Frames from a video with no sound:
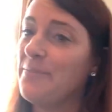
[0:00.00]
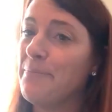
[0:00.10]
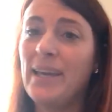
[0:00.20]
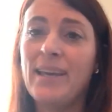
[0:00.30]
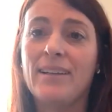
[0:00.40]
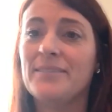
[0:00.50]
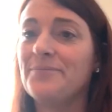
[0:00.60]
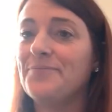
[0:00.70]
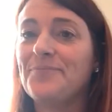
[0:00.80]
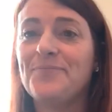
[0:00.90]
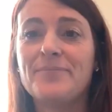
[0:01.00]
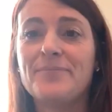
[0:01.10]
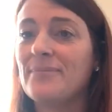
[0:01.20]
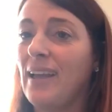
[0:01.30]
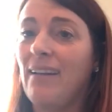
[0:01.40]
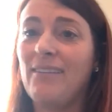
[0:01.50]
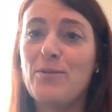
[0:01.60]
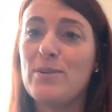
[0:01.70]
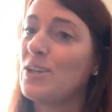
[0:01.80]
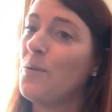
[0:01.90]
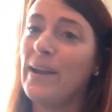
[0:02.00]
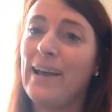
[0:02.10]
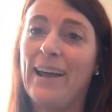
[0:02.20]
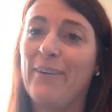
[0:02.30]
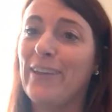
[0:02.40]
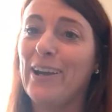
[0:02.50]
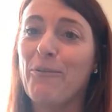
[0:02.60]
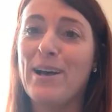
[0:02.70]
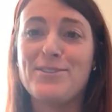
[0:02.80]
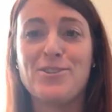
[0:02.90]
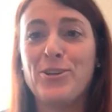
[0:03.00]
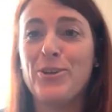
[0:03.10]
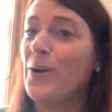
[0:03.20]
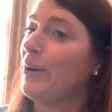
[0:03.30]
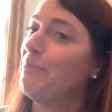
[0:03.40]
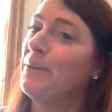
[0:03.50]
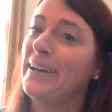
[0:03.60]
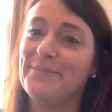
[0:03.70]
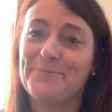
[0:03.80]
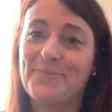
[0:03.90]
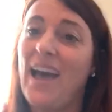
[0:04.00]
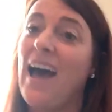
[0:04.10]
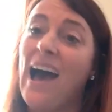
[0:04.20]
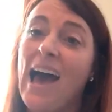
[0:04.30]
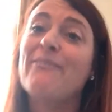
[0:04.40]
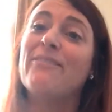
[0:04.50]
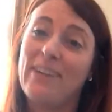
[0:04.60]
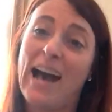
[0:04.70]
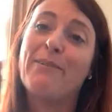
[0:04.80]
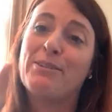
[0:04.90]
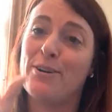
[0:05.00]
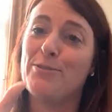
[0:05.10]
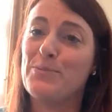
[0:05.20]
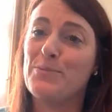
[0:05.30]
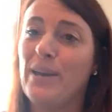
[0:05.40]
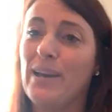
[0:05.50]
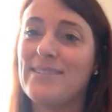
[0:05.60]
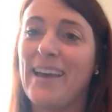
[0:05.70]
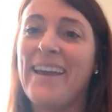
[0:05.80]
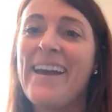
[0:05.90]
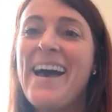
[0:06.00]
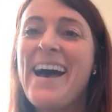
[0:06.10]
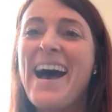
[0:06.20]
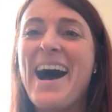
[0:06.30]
Man, I don't know what's going on out there in Western New York, but I would mm-hmm. vote to be Beyonce. Yeah.